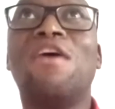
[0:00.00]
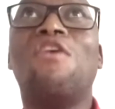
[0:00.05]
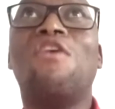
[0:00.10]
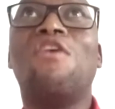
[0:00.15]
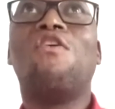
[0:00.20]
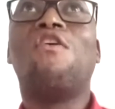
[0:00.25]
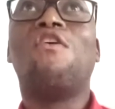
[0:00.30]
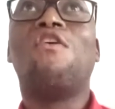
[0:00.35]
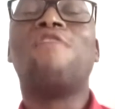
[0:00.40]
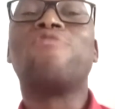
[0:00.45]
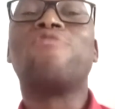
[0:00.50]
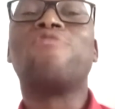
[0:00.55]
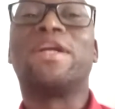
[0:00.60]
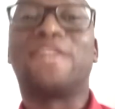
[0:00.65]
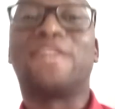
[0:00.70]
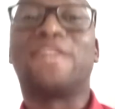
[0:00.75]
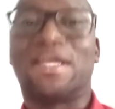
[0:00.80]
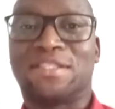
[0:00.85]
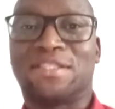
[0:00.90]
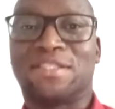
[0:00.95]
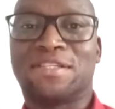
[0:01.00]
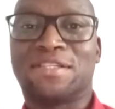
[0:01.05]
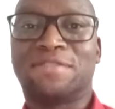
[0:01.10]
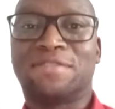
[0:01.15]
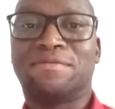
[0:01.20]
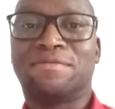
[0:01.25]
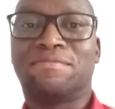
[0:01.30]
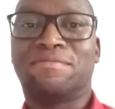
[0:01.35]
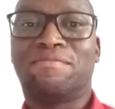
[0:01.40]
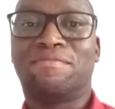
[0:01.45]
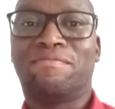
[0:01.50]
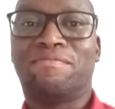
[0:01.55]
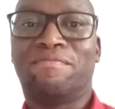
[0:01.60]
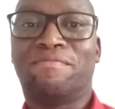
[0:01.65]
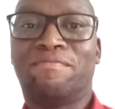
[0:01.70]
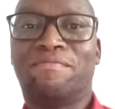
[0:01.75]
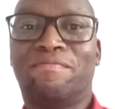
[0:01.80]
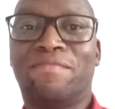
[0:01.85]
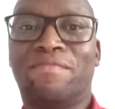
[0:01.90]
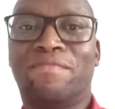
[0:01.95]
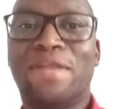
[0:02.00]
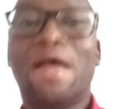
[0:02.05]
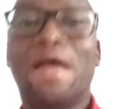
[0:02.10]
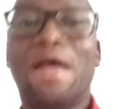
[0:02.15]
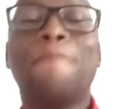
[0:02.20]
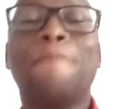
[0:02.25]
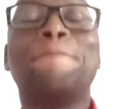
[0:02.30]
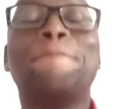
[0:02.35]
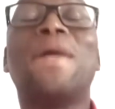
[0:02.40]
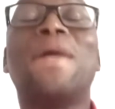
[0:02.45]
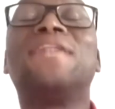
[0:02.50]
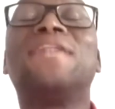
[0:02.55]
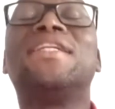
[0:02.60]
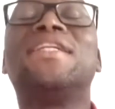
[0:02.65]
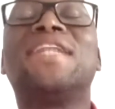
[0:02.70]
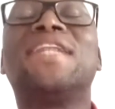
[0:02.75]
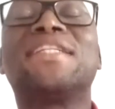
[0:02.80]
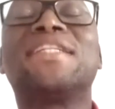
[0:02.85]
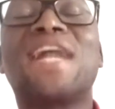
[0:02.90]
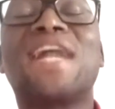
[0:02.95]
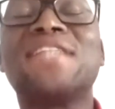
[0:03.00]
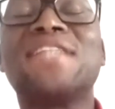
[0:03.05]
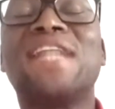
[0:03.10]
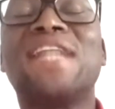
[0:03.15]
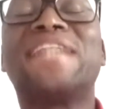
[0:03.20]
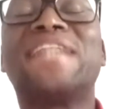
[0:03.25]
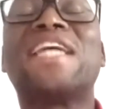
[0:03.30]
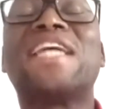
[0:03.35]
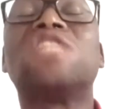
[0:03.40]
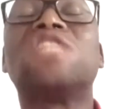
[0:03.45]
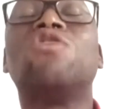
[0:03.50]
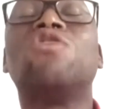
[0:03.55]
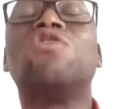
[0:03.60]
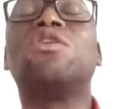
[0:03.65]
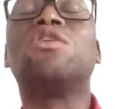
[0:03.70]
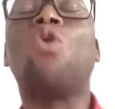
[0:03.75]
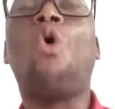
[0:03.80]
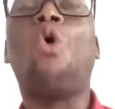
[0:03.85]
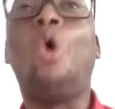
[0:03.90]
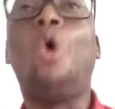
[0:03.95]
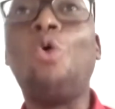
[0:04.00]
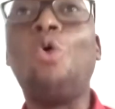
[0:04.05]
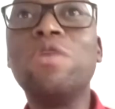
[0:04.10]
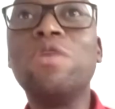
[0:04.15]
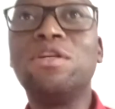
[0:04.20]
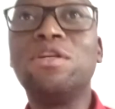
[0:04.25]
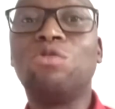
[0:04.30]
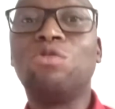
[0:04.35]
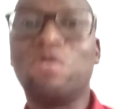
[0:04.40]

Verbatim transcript: of your debts. But the debt counselor does not own those